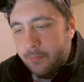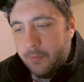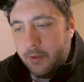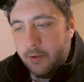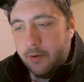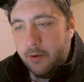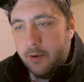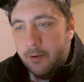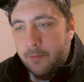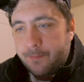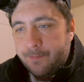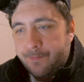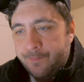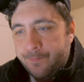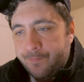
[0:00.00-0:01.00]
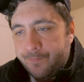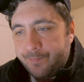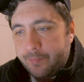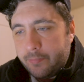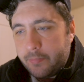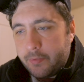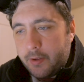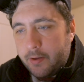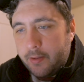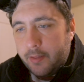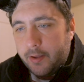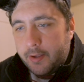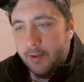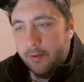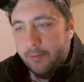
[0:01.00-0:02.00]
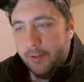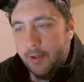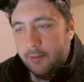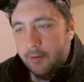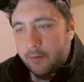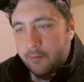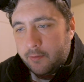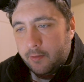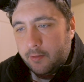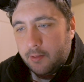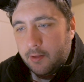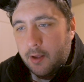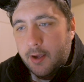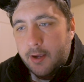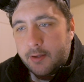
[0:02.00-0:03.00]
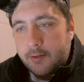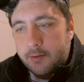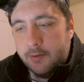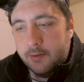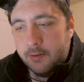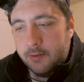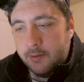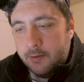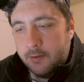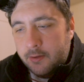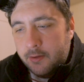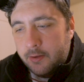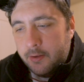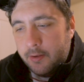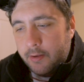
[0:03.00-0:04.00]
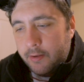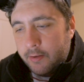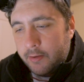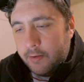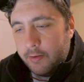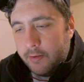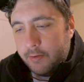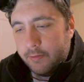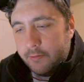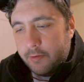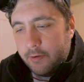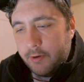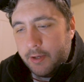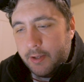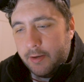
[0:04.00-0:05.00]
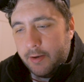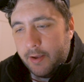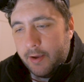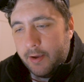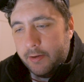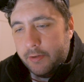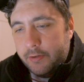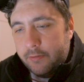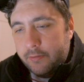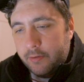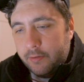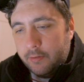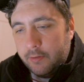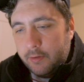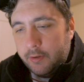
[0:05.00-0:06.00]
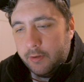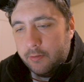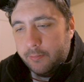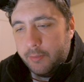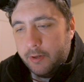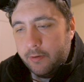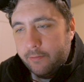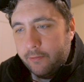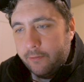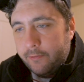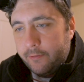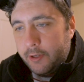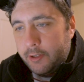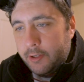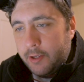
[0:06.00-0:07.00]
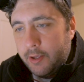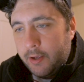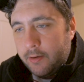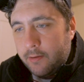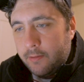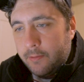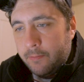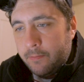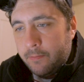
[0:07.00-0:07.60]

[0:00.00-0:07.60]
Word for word: Okay, I like how that looks a lot. Let's go ahead and add just a little bit of a vignette.